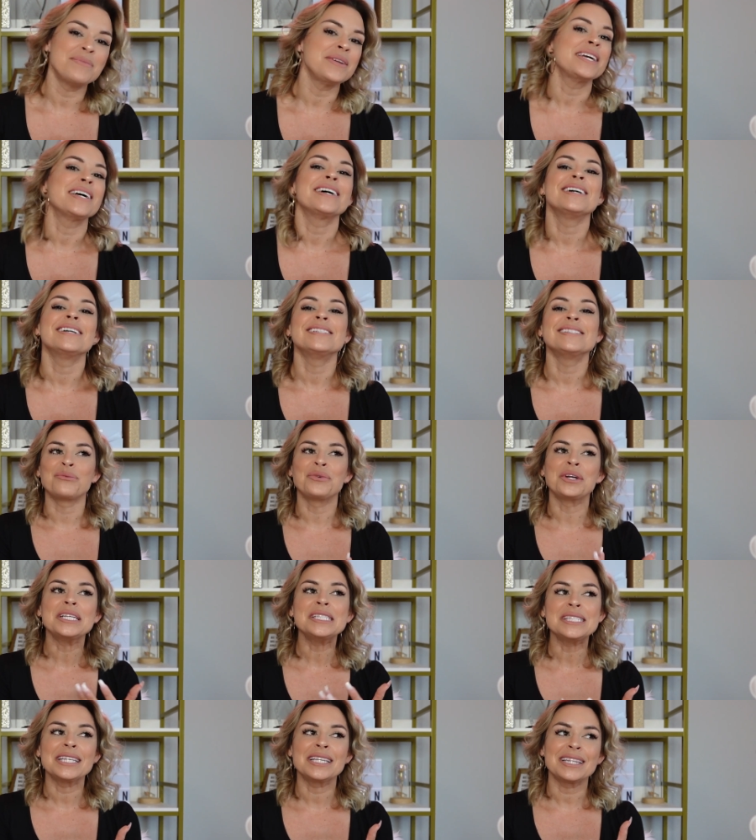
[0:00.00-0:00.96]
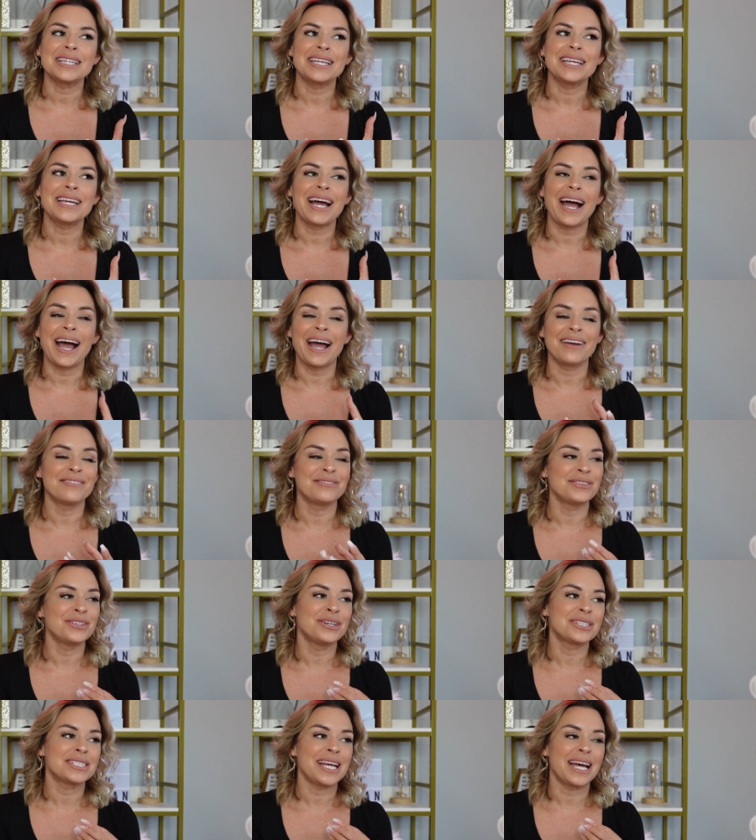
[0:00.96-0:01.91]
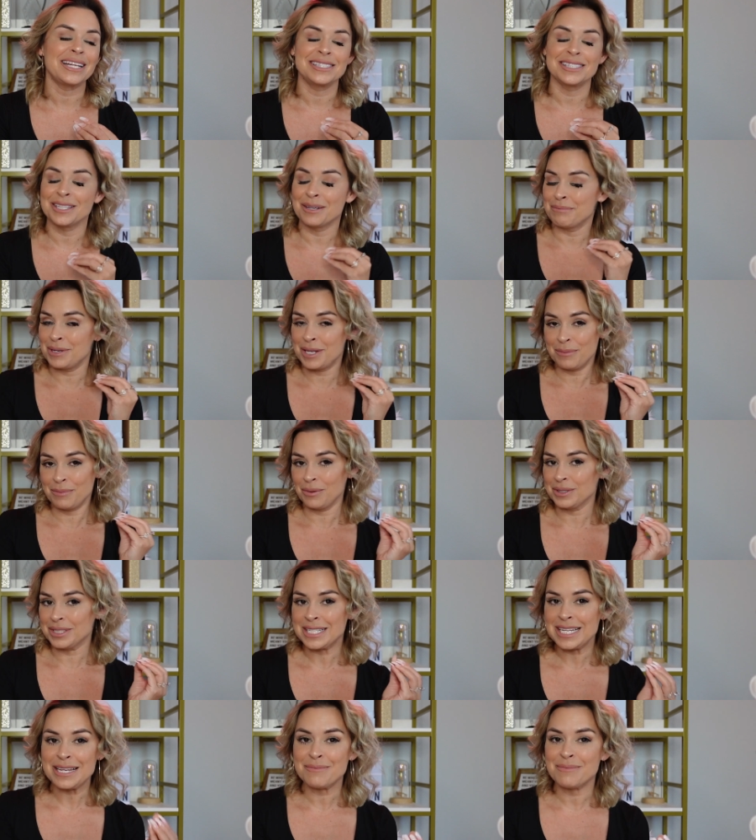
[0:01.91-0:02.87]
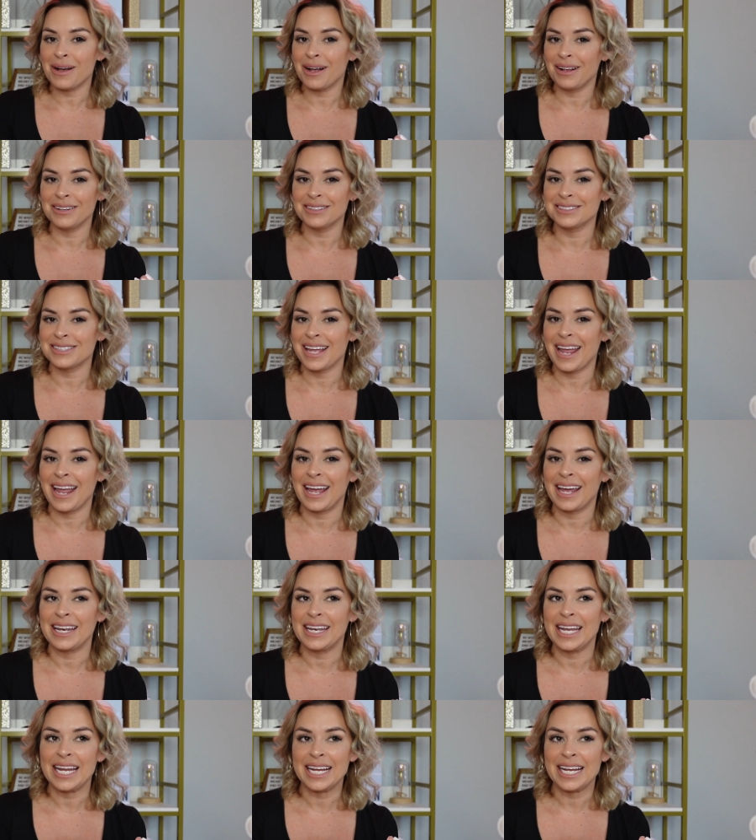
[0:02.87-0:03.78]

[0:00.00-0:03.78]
because recently I've looked at some people's emails and